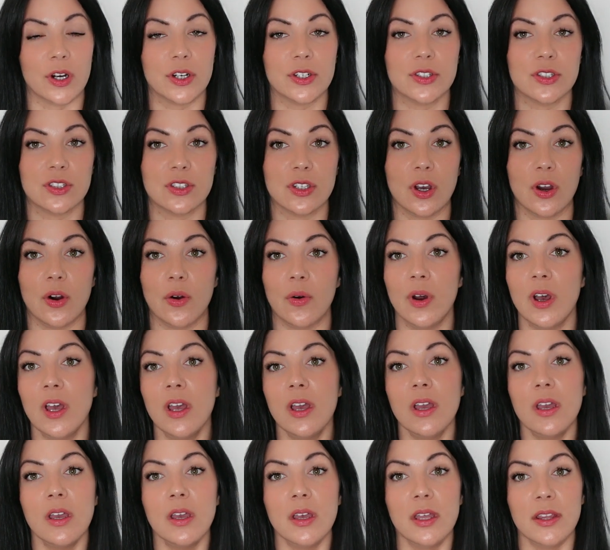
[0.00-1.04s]
So
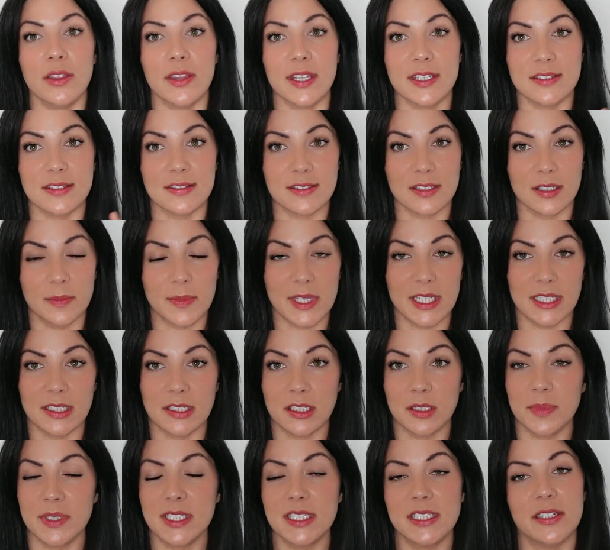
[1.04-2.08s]
this is going to be a
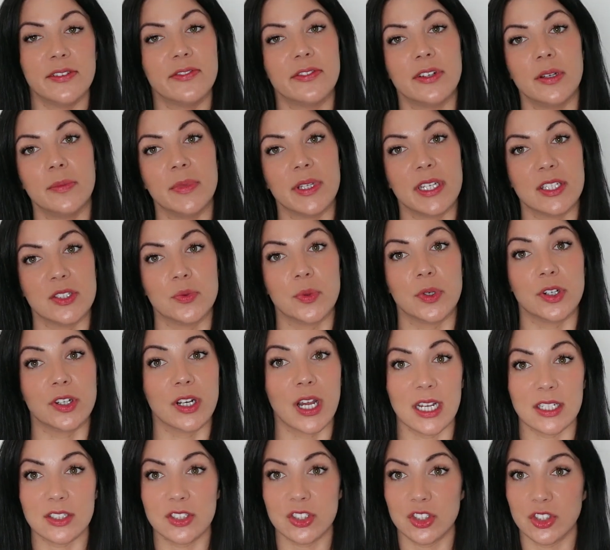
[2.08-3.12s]
little bit different because we're
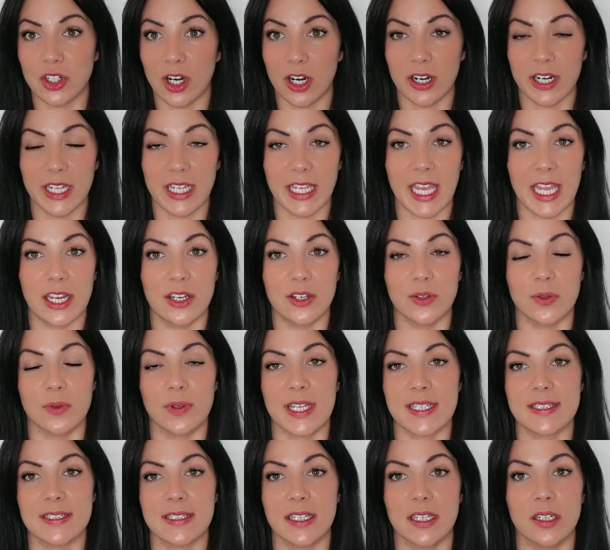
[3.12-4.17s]
not starting a new
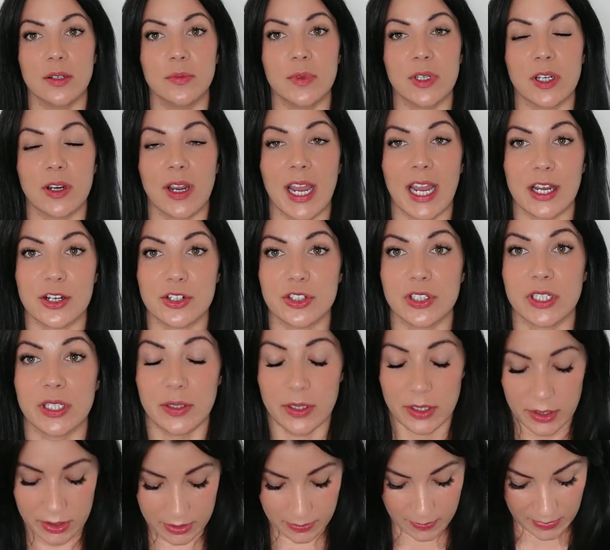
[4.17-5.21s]
lesson. We are actually going to